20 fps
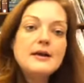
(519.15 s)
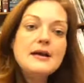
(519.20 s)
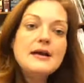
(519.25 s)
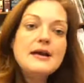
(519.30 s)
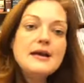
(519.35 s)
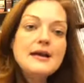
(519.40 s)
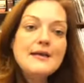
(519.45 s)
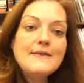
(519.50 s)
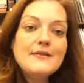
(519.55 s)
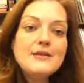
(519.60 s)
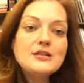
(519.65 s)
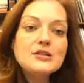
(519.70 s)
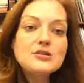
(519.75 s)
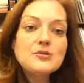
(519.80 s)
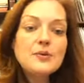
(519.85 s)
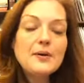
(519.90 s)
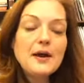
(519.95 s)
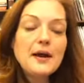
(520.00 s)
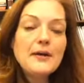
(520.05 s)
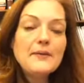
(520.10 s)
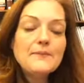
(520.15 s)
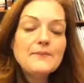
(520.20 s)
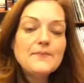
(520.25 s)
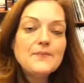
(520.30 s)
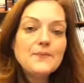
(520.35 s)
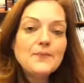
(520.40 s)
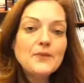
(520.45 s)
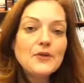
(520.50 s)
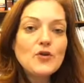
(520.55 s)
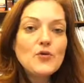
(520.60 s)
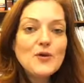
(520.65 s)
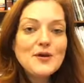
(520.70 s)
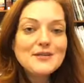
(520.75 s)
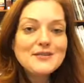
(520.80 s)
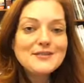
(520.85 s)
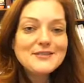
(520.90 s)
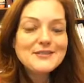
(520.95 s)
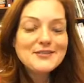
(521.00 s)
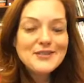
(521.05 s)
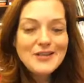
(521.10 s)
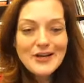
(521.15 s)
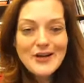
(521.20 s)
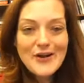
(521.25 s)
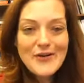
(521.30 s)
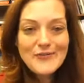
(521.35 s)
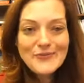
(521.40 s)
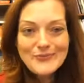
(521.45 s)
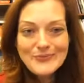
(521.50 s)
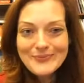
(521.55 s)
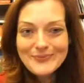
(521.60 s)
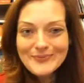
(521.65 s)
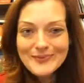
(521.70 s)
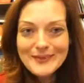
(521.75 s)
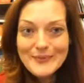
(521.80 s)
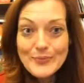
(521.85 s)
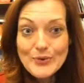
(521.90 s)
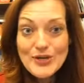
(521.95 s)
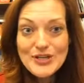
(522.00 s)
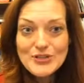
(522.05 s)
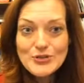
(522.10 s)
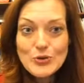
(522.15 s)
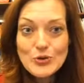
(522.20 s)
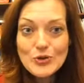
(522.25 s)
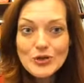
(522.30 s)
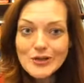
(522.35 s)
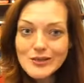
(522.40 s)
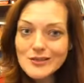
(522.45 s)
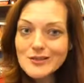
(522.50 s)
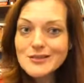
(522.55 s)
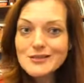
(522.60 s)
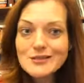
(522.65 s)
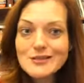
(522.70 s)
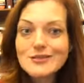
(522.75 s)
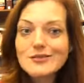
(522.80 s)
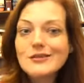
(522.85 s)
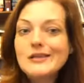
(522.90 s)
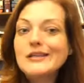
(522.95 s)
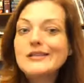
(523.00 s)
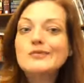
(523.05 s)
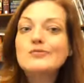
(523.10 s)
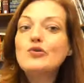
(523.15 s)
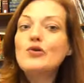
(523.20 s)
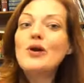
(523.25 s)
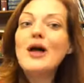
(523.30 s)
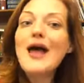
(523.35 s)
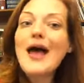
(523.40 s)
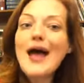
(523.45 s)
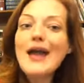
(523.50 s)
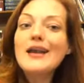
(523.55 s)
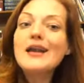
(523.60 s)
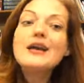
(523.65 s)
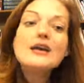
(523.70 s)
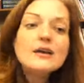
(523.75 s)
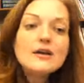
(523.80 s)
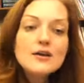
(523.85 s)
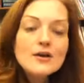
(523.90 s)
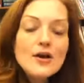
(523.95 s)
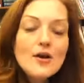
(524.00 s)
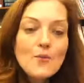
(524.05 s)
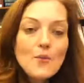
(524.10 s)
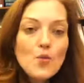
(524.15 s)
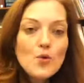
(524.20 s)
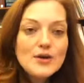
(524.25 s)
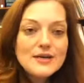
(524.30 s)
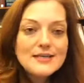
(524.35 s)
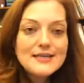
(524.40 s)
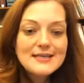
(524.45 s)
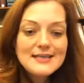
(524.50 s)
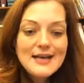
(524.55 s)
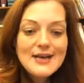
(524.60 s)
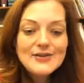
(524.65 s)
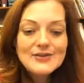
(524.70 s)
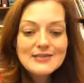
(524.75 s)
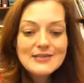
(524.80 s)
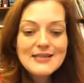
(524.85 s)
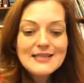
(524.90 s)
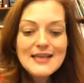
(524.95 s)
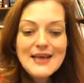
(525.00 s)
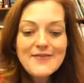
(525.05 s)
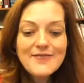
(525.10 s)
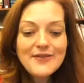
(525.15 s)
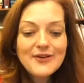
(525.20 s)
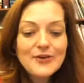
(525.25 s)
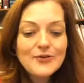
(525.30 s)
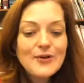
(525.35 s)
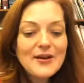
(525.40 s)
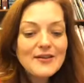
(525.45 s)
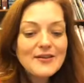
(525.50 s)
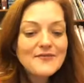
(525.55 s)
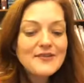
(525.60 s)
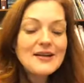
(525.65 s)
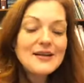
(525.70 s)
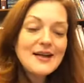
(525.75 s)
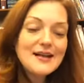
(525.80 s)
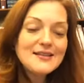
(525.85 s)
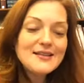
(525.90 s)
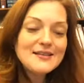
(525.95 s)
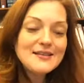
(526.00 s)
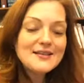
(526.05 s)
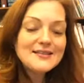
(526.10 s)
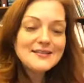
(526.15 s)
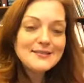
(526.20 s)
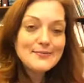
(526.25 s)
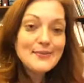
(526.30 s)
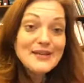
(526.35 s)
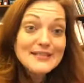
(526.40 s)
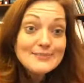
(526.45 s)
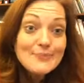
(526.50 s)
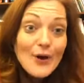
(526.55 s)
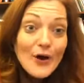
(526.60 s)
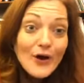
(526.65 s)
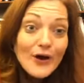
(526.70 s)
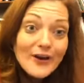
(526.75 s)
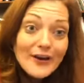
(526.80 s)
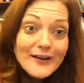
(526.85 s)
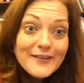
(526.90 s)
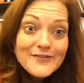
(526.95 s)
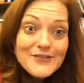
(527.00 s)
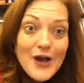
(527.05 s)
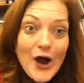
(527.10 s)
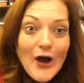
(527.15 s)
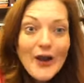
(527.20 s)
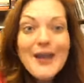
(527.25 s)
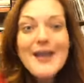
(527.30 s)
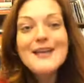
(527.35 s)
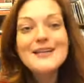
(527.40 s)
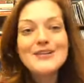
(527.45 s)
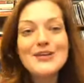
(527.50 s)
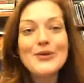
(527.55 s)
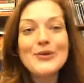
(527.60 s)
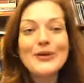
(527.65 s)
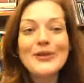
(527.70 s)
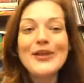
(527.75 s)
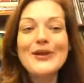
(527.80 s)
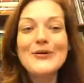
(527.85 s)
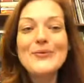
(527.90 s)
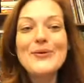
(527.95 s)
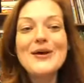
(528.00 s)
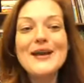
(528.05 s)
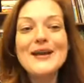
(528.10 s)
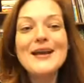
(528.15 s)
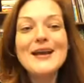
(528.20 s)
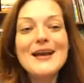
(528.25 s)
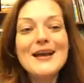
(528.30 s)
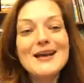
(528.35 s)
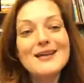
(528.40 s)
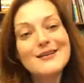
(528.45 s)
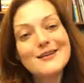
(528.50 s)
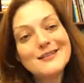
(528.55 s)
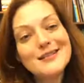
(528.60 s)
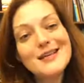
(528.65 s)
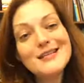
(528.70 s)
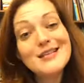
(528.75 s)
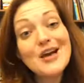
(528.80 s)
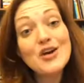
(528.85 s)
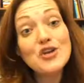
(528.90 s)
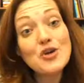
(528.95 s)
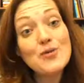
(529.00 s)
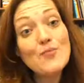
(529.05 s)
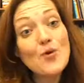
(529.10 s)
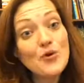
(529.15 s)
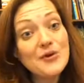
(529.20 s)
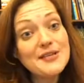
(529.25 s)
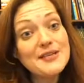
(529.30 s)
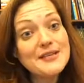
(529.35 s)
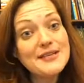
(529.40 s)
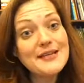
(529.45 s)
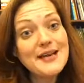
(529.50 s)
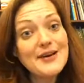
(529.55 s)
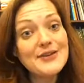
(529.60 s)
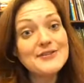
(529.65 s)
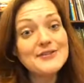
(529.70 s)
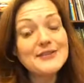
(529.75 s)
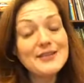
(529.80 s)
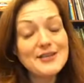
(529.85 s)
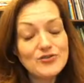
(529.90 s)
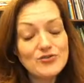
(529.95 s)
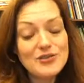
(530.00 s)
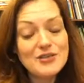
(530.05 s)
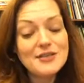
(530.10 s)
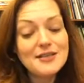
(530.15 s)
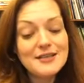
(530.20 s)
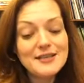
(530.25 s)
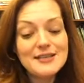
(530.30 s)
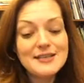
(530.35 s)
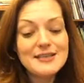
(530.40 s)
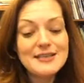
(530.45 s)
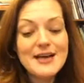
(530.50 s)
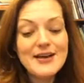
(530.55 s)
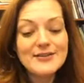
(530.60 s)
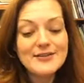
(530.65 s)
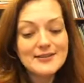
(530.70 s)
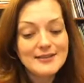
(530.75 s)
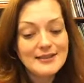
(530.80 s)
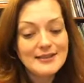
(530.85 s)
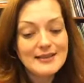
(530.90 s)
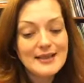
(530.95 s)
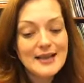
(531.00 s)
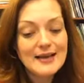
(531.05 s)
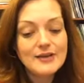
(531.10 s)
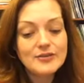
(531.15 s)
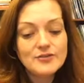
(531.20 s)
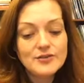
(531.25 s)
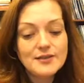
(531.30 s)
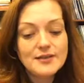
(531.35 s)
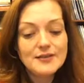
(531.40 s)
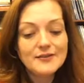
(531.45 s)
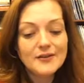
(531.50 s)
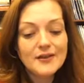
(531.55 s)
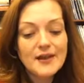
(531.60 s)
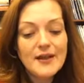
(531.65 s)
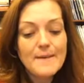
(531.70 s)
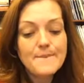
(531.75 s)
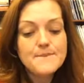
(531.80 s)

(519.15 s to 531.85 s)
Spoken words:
in the story. Of course, preschoolers, little kids will add more details that they feel are relevant. And I think that's the best part of talking to a little one, because they tell you more details, interesting details that interest for them.